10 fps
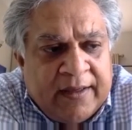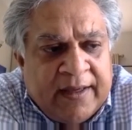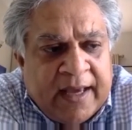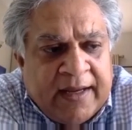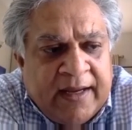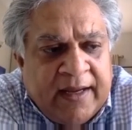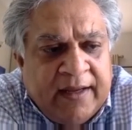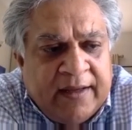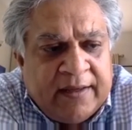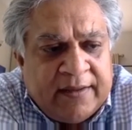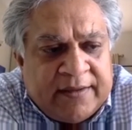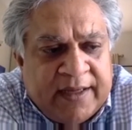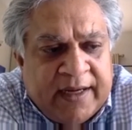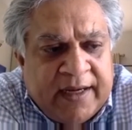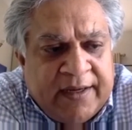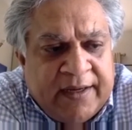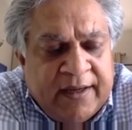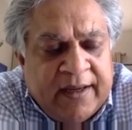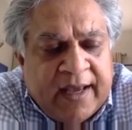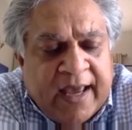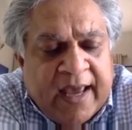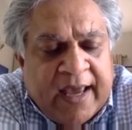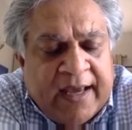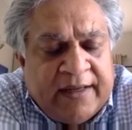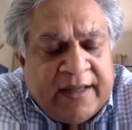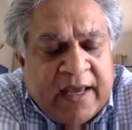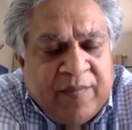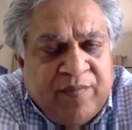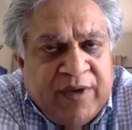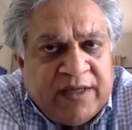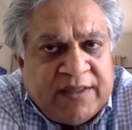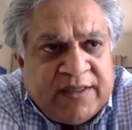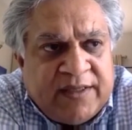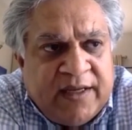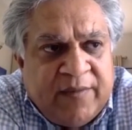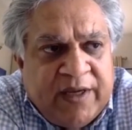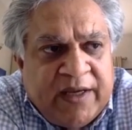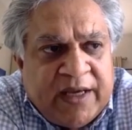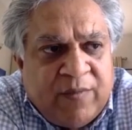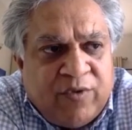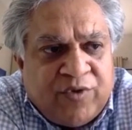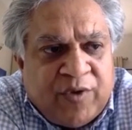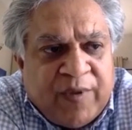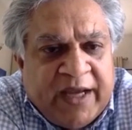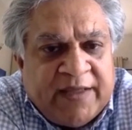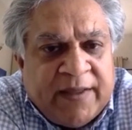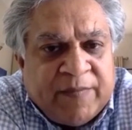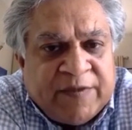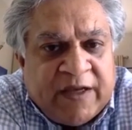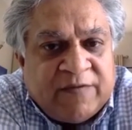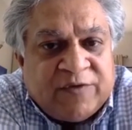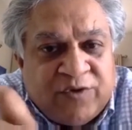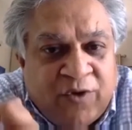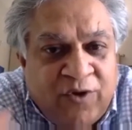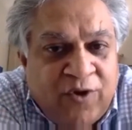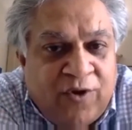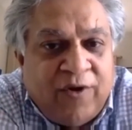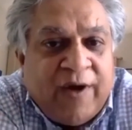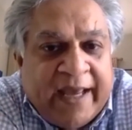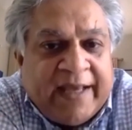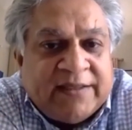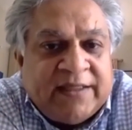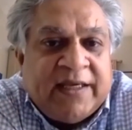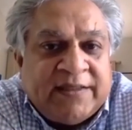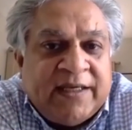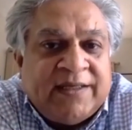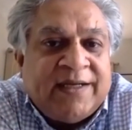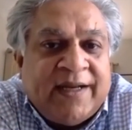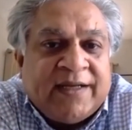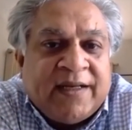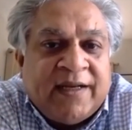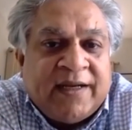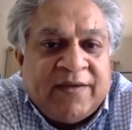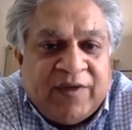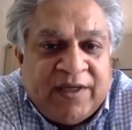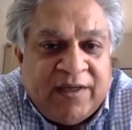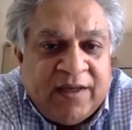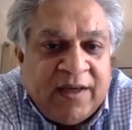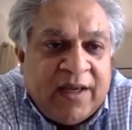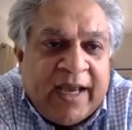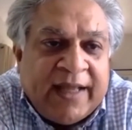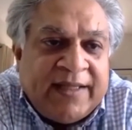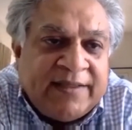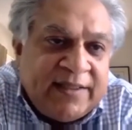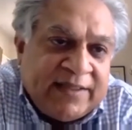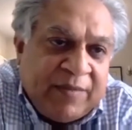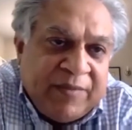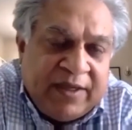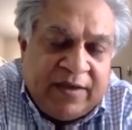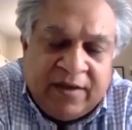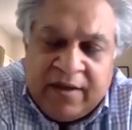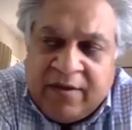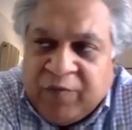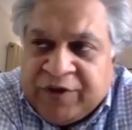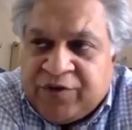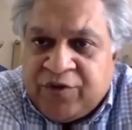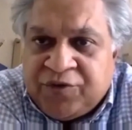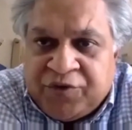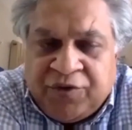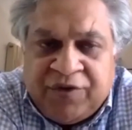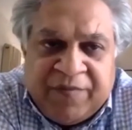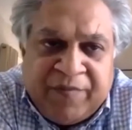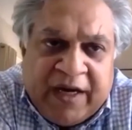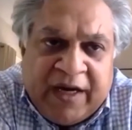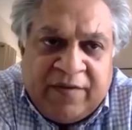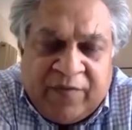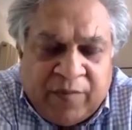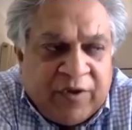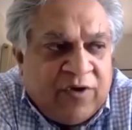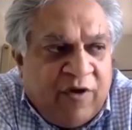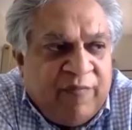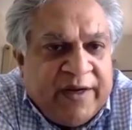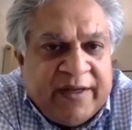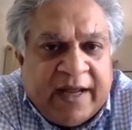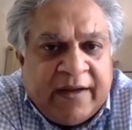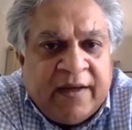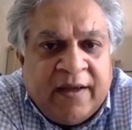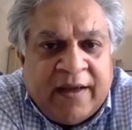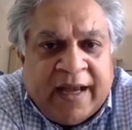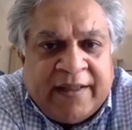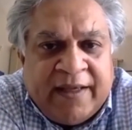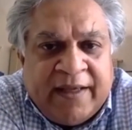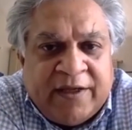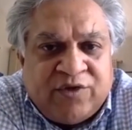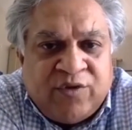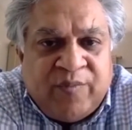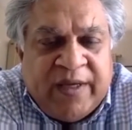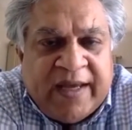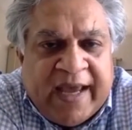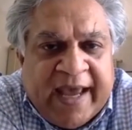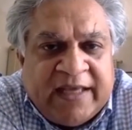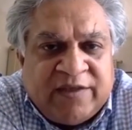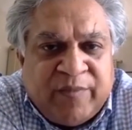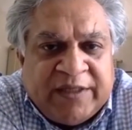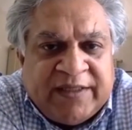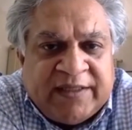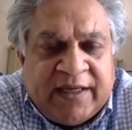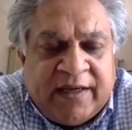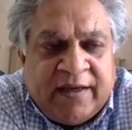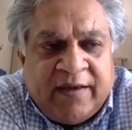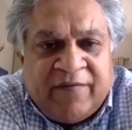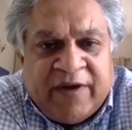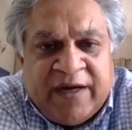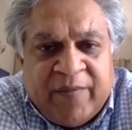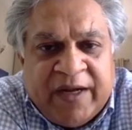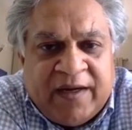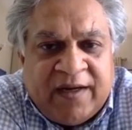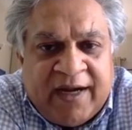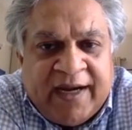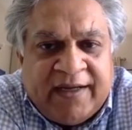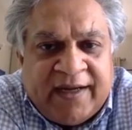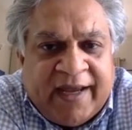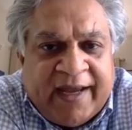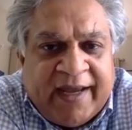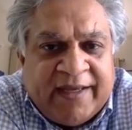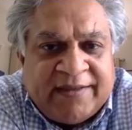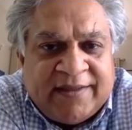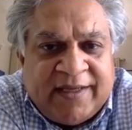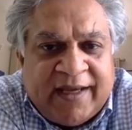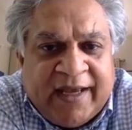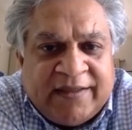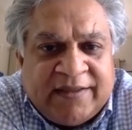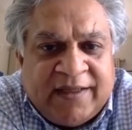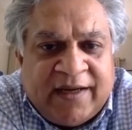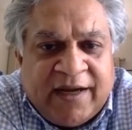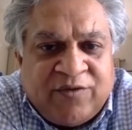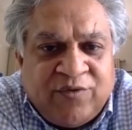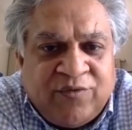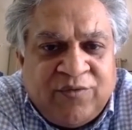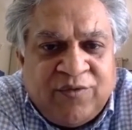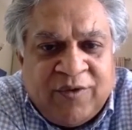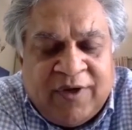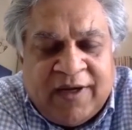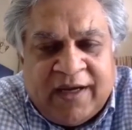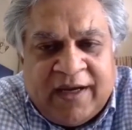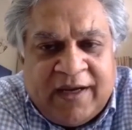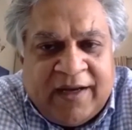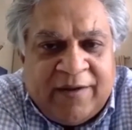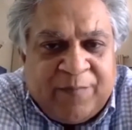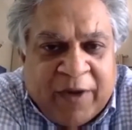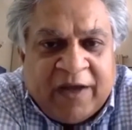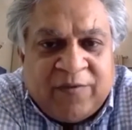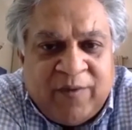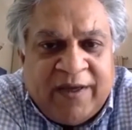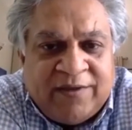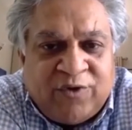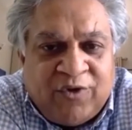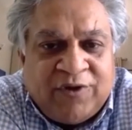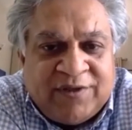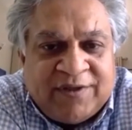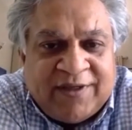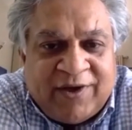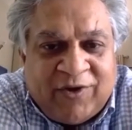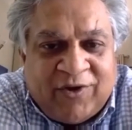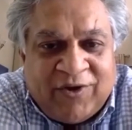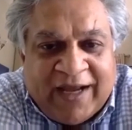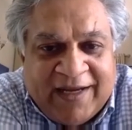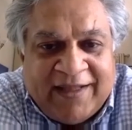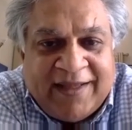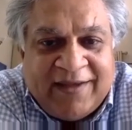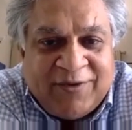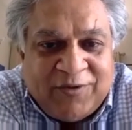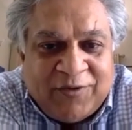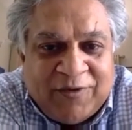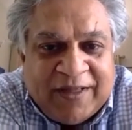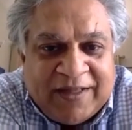getting trained, and they're immediately being able to apply themselves so long as there's internet connectivity. And this is something which you should demand from the government, that I think it should be as much as a fundamental right as the right to pathways, roads, or anything. You know,